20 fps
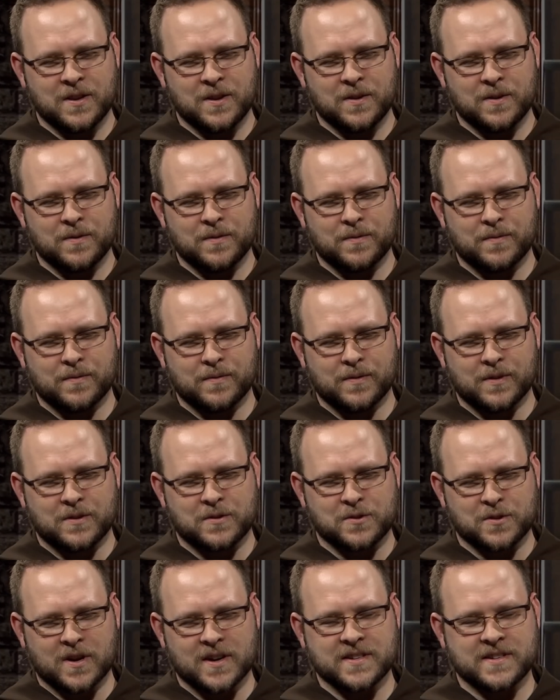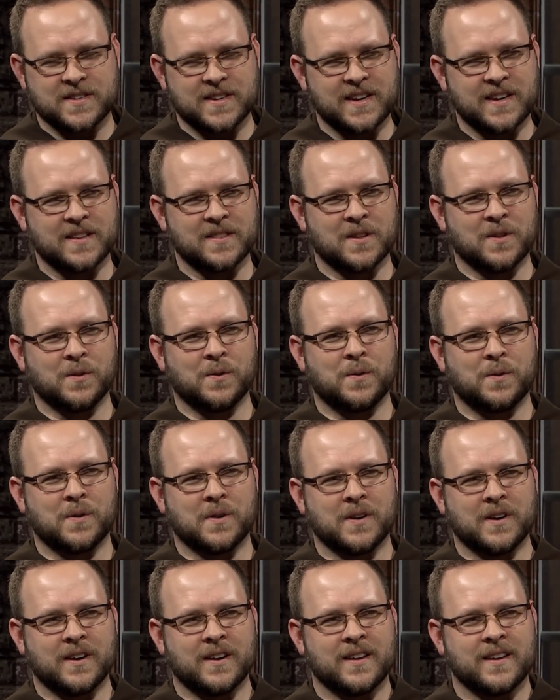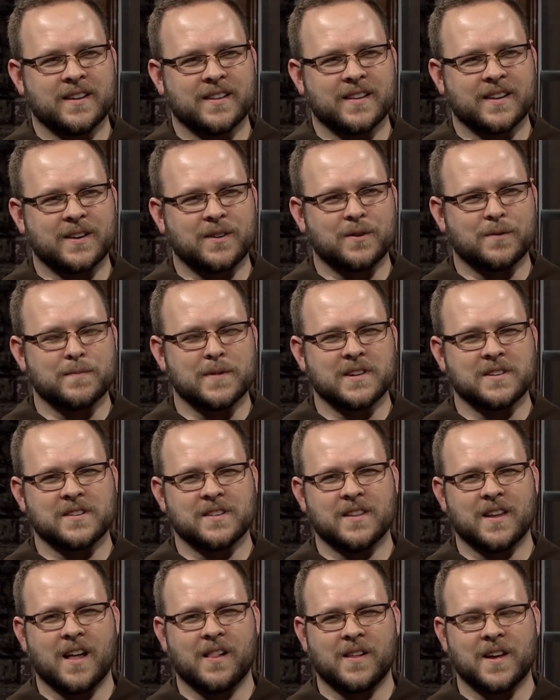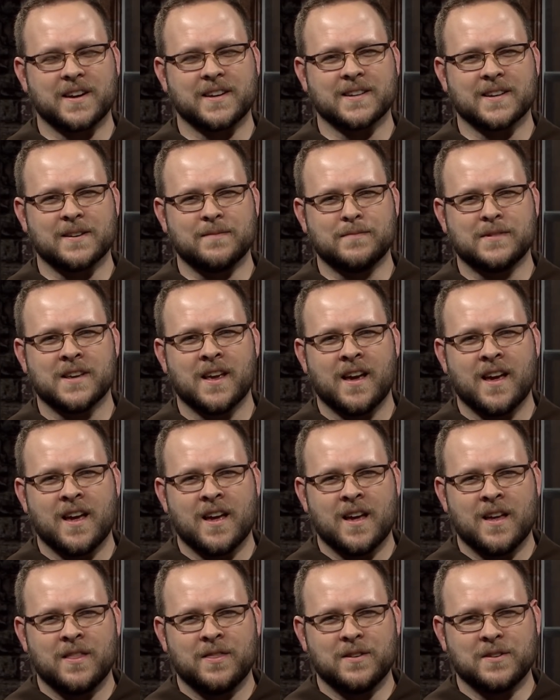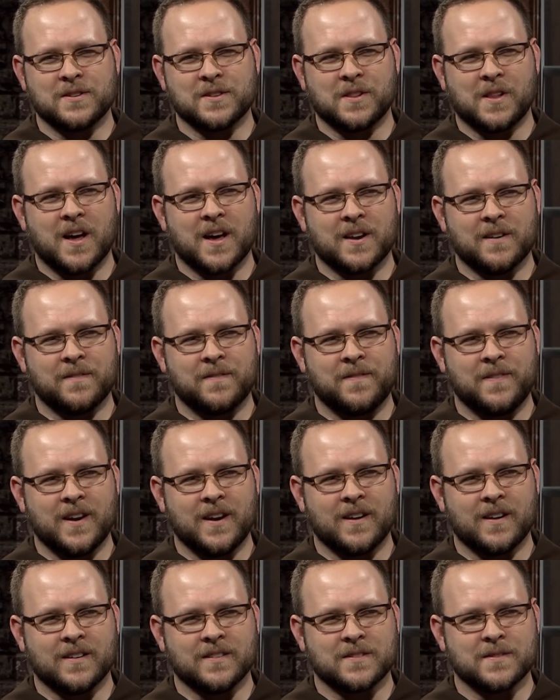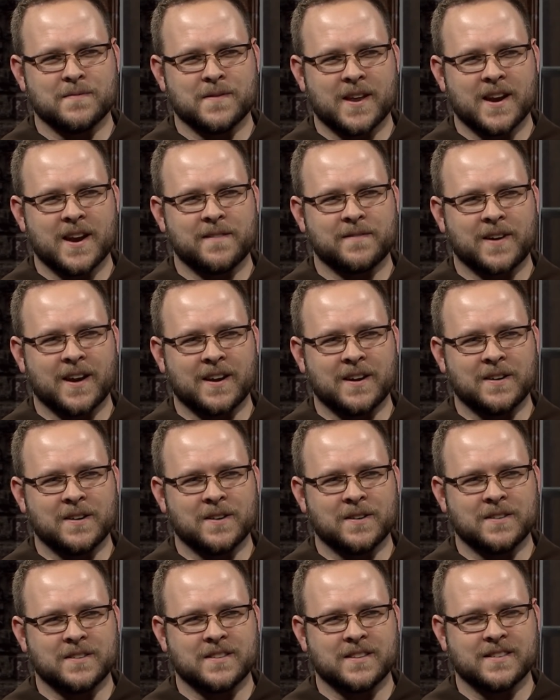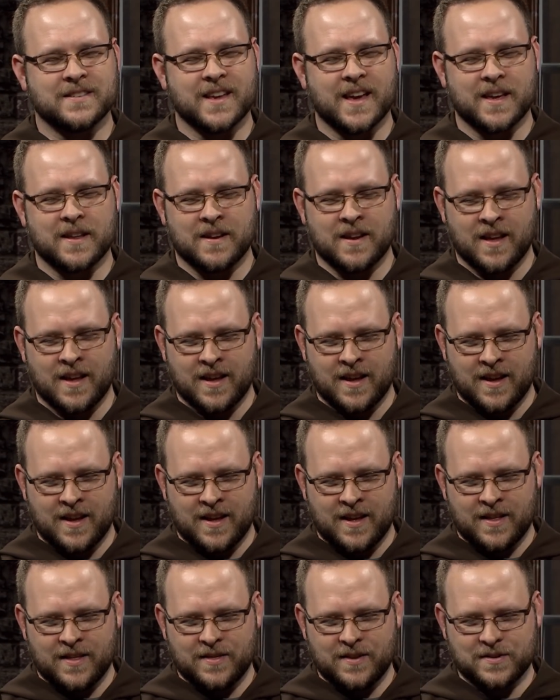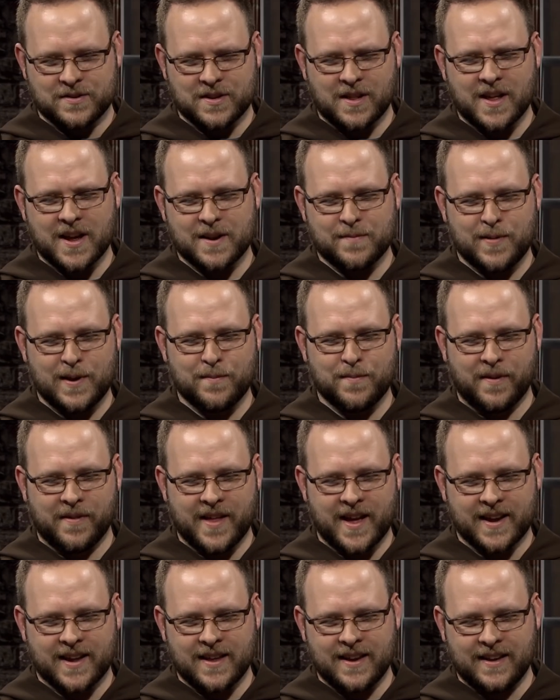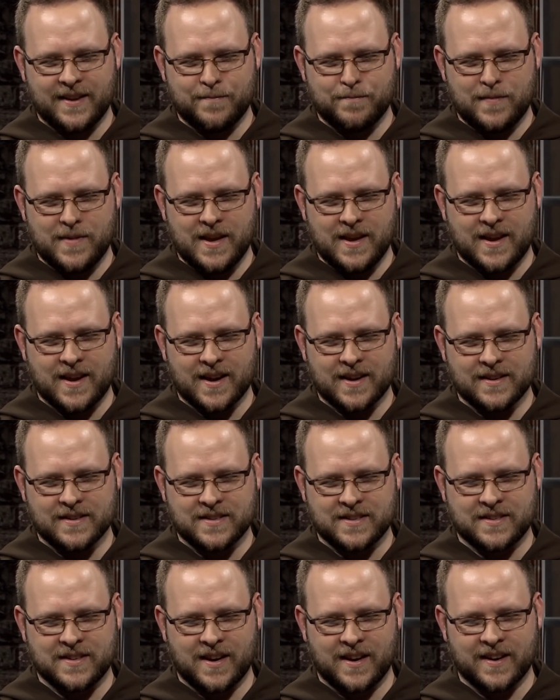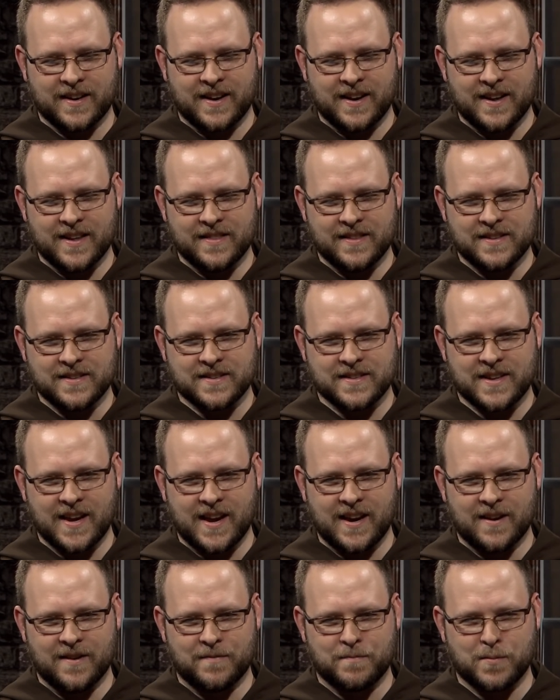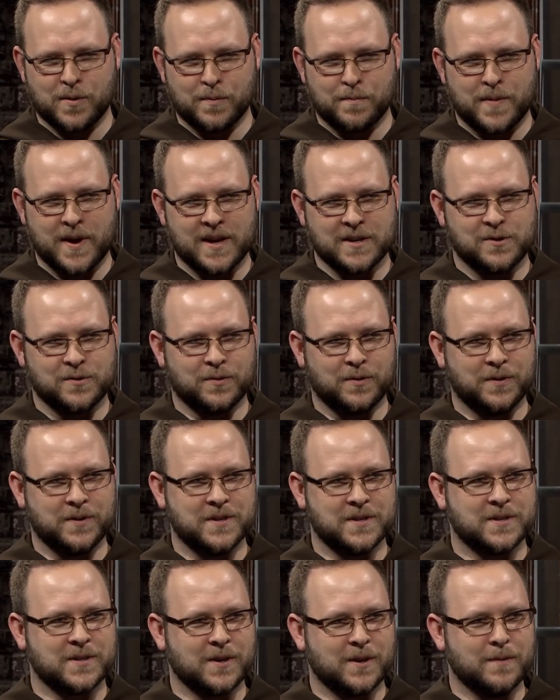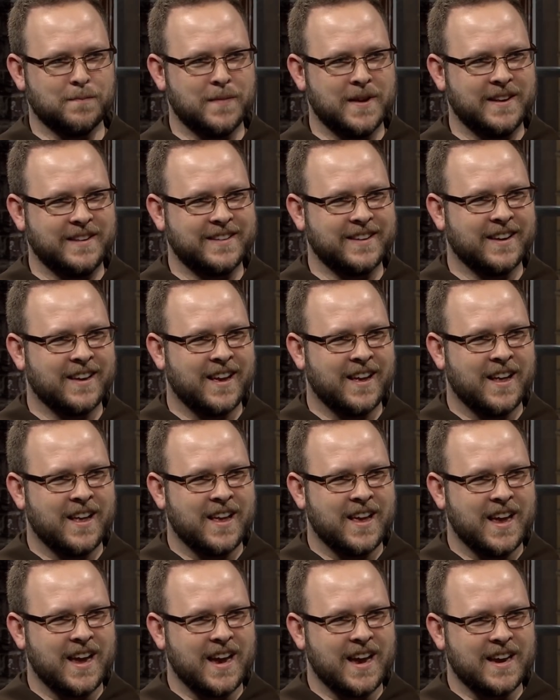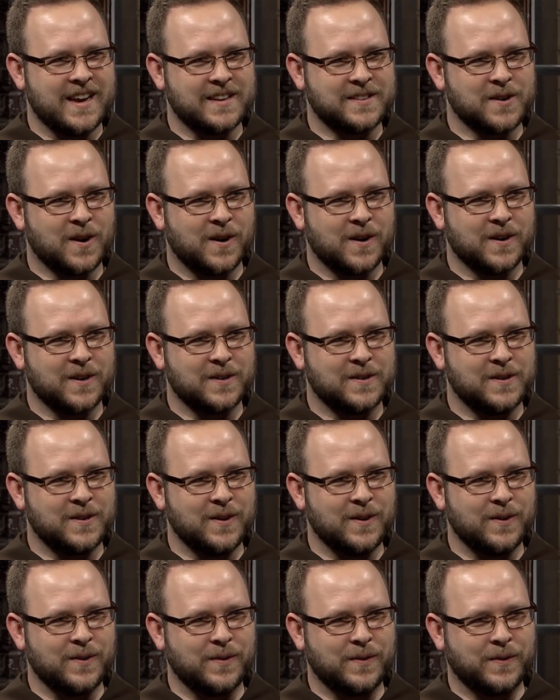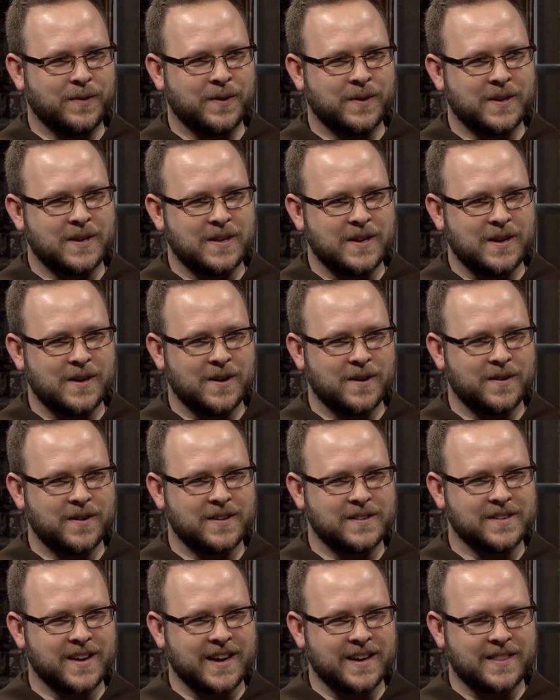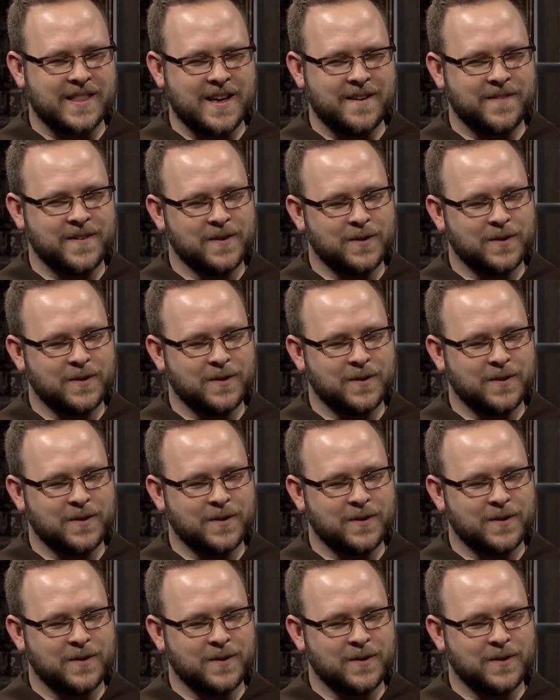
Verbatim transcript: too, with trusting in the Lord, like you mentioned, a lot of times there's a lot of fear. And something that I've kind of noticed is that there's a lot of people that can be kind of stuck in the state of perpetual discernment. Mm-hmm. And it's hard to, you know, it's like they